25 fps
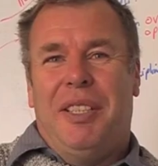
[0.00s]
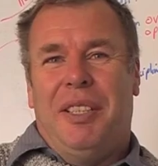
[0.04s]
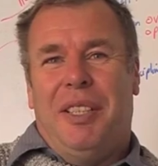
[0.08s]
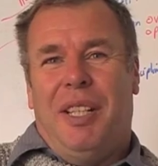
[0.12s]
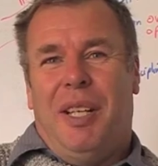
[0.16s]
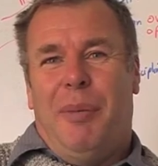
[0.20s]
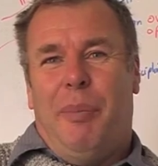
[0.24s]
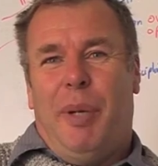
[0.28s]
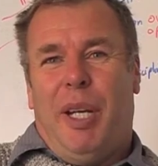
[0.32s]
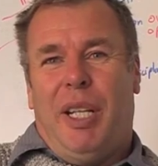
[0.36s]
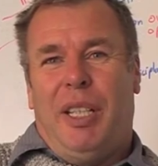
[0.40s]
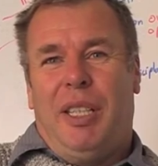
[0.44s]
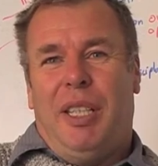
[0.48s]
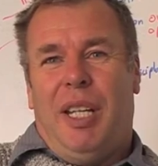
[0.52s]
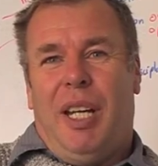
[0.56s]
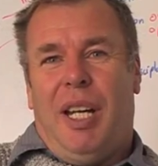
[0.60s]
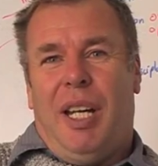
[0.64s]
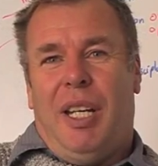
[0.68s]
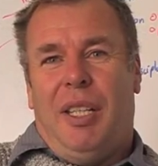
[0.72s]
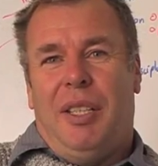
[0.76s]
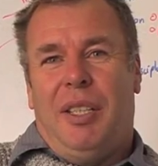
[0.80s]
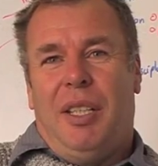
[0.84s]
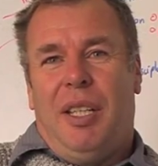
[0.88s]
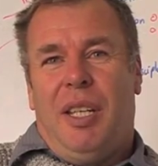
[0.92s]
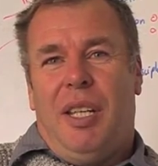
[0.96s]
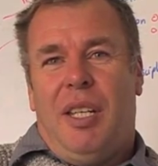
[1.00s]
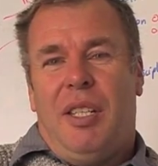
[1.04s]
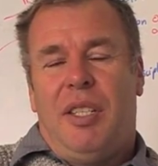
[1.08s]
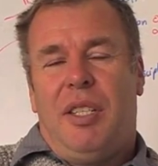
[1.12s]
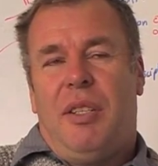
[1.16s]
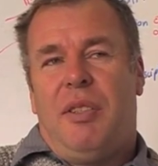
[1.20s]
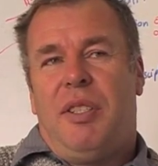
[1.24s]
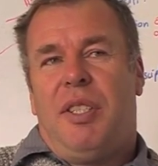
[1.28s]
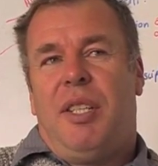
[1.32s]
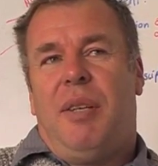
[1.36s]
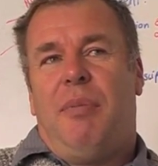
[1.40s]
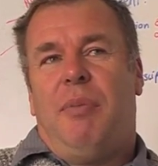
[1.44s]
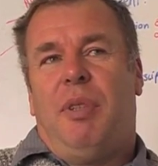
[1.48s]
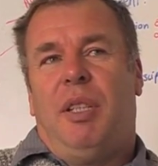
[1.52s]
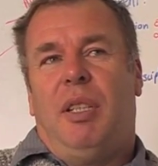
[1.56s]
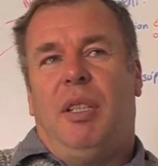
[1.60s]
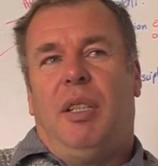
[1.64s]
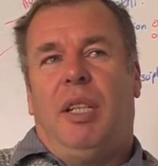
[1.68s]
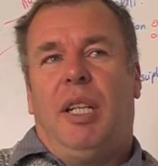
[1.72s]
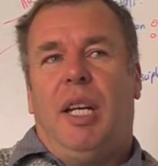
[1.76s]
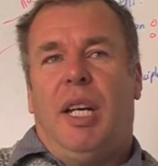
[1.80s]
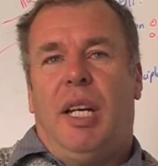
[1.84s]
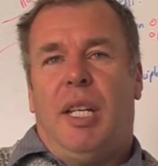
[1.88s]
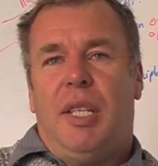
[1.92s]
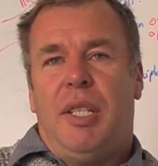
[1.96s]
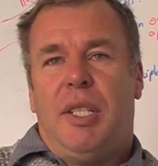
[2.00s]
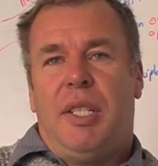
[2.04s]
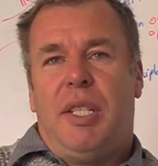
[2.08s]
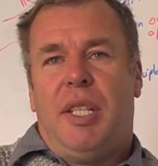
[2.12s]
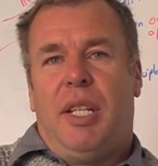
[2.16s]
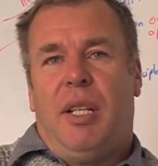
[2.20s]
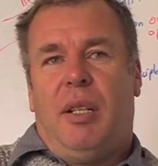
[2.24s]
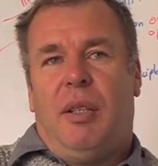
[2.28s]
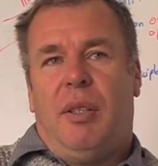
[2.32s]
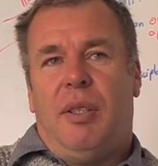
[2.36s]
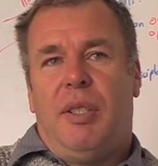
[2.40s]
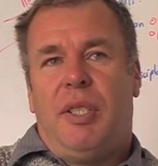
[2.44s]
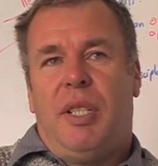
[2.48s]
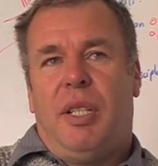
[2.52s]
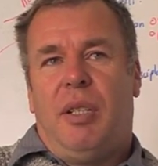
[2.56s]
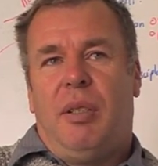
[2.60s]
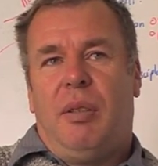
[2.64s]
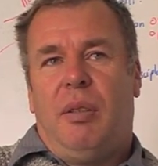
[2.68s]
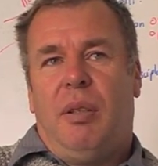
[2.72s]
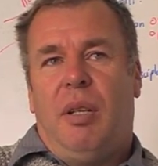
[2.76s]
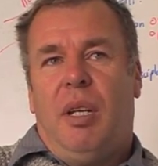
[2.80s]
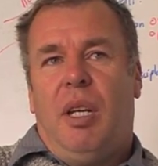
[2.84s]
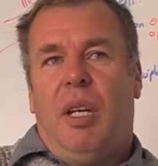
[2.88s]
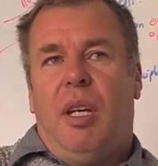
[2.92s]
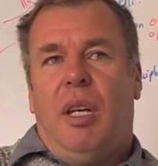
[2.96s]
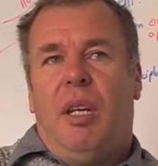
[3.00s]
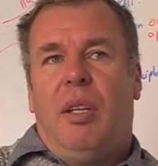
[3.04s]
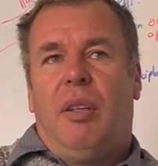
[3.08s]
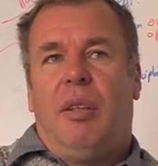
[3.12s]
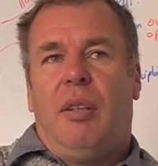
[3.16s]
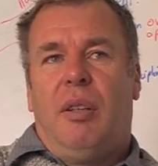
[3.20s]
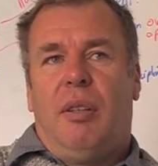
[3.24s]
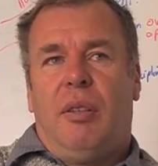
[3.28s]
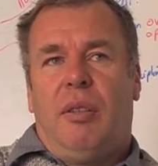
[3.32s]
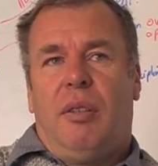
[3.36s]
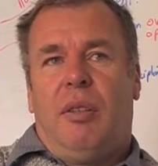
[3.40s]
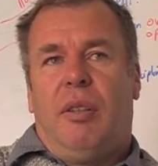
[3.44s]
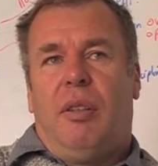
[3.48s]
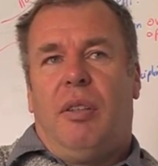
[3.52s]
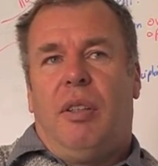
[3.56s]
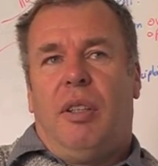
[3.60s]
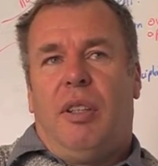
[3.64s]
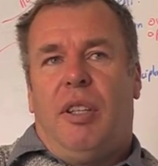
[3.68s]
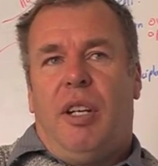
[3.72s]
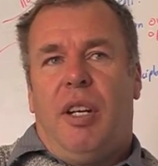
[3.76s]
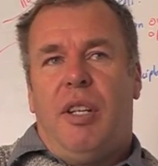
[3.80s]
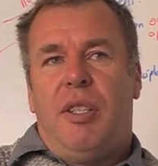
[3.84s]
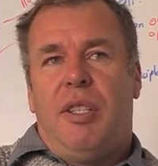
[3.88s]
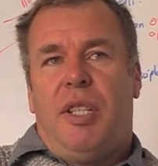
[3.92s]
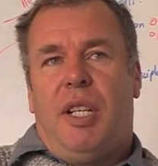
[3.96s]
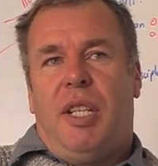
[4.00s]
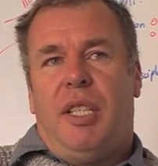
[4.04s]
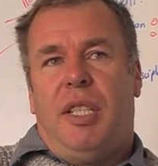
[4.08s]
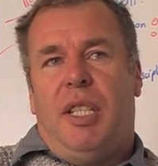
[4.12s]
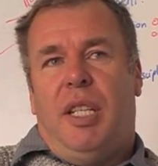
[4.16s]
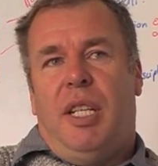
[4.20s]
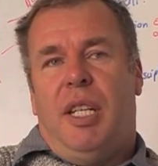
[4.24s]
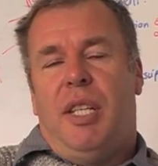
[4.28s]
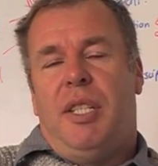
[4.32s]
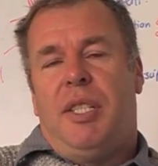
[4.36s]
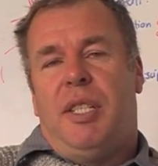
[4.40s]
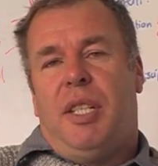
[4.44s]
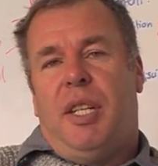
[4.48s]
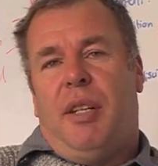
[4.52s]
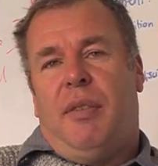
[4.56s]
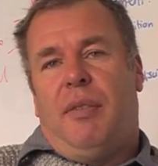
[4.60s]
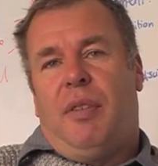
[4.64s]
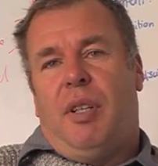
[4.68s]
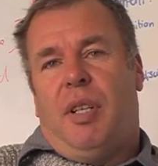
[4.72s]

in our backyard. So it's something you can't sell. So there are those ideas that have